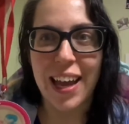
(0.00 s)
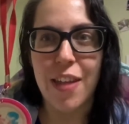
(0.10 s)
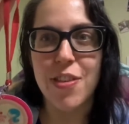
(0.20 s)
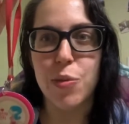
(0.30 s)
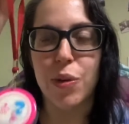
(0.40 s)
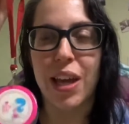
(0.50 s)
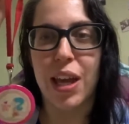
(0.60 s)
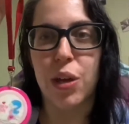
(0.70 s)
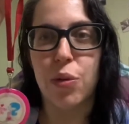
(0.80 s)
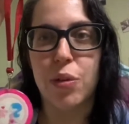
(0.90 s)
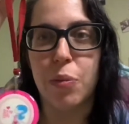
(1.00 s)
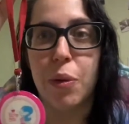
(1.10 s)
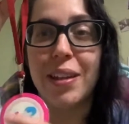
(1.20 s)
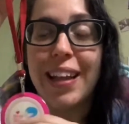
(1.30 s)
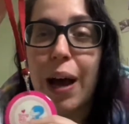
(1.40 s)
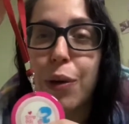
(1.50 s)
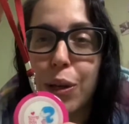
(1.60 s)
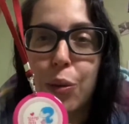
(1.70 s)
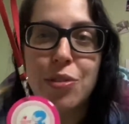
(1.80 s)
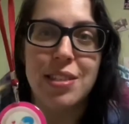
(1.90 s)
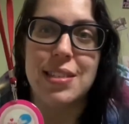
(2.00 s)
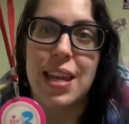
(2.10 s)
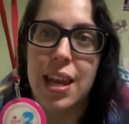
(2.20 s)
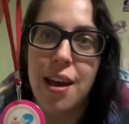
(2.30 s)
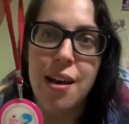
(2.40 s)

and this will get you, it will allow you to sit